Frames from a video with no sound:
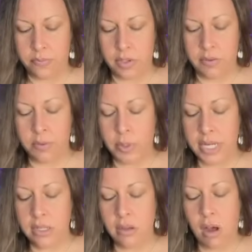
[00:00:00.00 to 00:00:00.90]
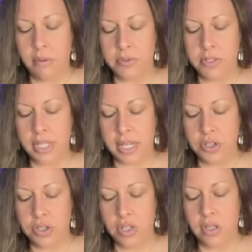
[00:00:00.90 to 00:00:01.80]
avoiding a
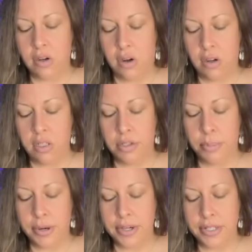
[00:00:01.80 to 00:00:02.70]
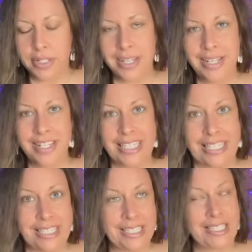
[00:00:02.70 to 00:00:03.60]
conversation, a call, or person.
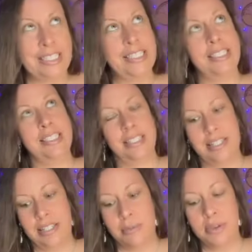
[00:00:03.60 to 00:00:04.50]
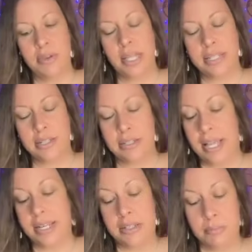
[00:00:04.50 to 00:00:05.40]
Some of you,
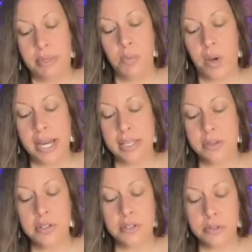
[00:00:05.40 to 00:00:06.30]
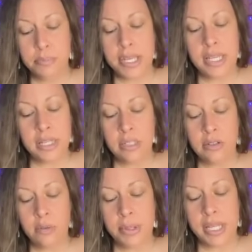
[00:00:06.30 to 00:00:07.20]
that could be why they're being a
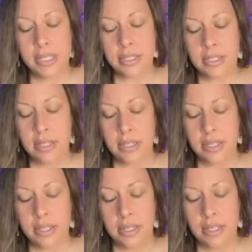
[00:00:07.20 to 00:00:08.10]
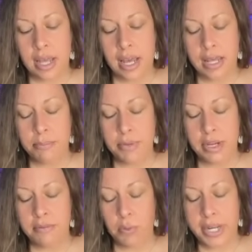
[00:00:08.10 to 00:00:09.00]
little bit
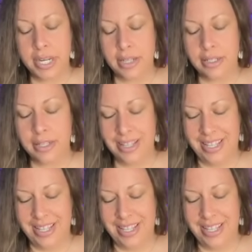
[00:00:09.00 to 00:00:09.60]
avoidant.